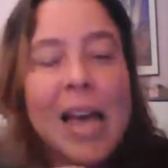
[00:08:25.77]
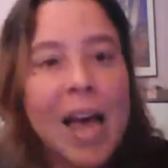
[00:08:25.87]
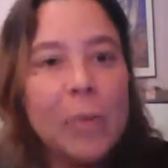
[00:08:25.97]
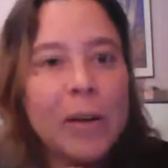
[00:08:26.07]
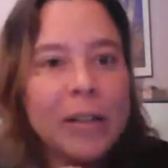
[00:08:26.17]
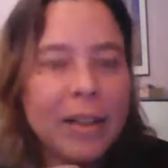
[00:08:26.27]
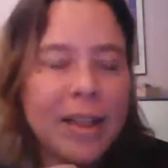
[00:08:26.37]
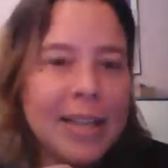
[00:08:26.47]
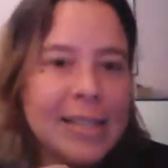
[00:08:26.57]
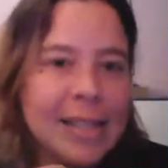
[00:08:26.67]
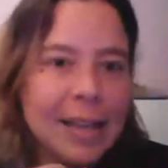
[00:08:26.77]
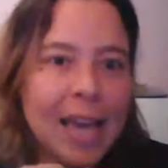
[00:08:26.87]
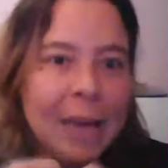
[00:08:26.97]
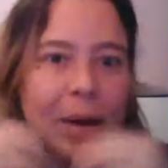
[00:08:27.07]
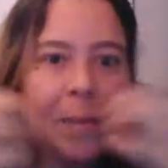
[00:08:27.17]
And one of the things that
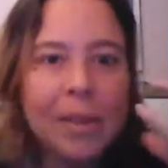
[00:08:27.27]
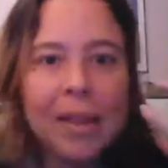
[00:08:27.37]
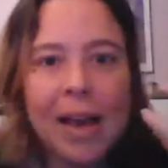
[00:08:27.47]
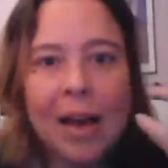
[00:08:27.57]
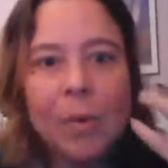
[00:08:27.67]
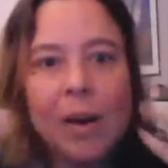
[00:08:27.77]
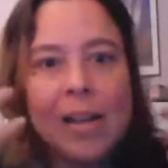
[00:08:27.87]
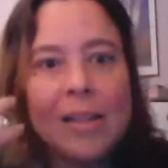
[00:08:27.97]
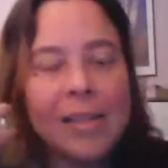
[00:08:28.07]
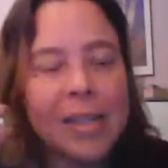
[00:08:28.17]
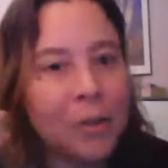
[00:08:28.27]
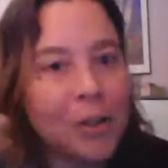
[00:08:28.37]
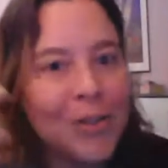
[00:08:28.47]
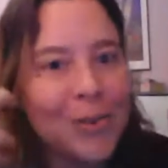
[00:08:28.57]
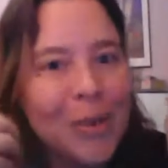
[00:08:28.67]
came up in that was, in
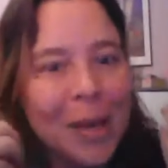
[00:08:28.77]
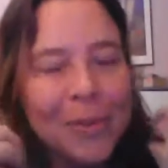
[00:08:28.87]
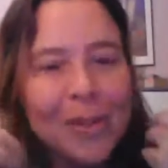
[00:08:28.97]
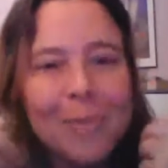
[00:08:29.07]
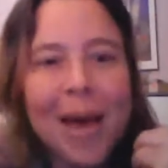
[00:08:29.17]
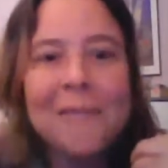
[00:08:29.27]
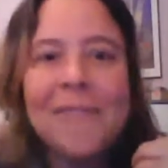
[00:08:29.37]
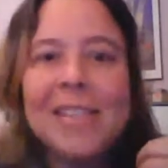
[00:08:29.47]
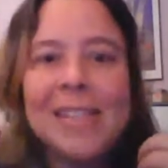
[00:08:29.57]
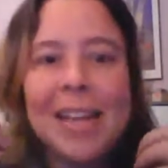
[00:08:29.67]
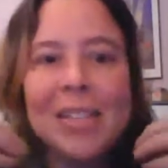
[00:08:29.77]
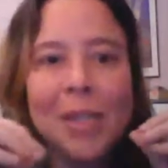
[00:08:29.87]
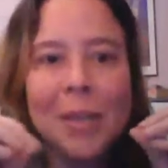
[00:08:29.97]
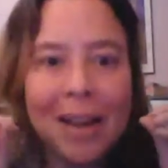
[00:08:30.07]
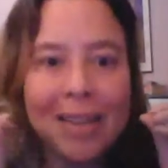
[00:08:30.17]
order to be able to manifest that
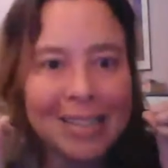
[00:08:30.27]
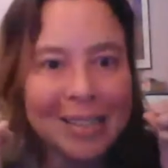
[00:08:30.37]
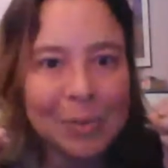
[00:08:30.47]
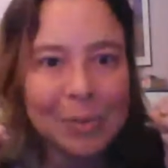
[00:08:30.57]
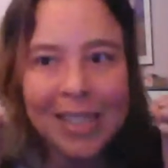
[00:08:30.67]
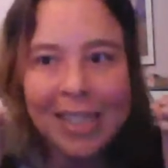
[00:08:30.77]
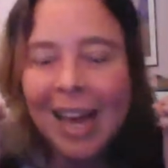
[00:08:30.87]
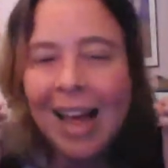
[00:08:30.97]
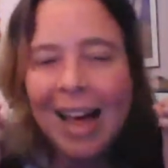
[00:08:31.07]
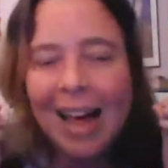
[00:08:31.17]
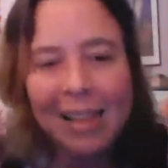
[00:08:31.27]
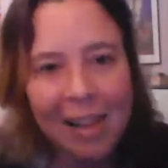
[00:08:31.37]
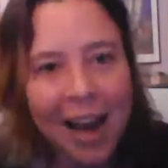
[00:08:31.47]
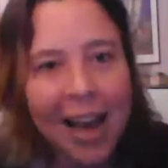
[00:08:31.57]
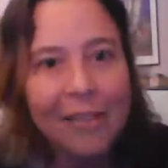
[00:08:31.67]
dream, I need to be
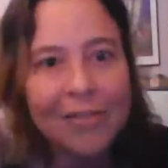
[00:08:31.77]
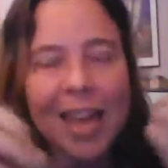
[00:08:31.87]
alive,